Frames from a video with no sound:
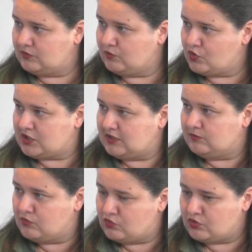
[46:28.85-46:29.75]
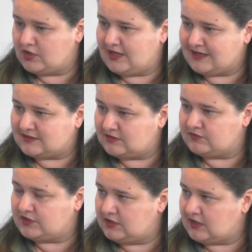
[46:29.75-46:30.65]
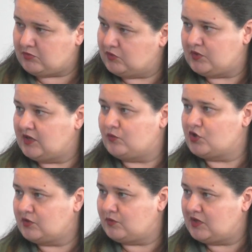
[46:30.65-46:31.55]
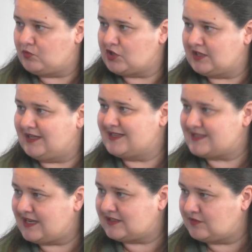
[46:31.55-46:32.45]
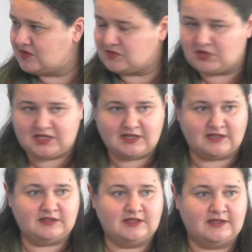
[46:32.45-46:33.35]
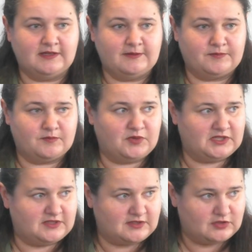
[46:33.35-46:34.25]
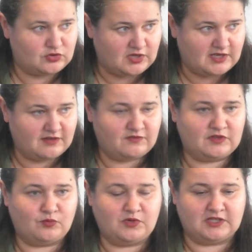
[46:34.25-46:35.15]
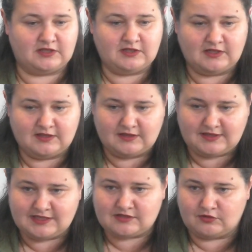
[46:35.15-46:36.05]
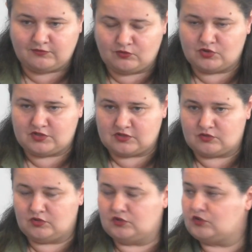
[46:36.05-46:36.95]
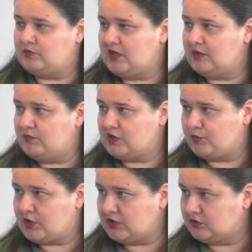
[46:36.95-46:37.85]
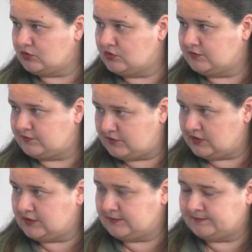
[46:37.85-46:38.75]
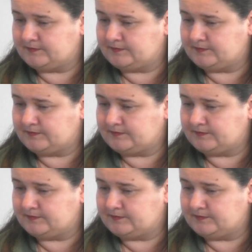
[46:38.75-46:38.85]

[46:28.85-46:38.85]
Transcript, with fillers: working more actively. I mean, we are, we are working as active as we can, but to have the win, this, of course, is going to be a big part of uh,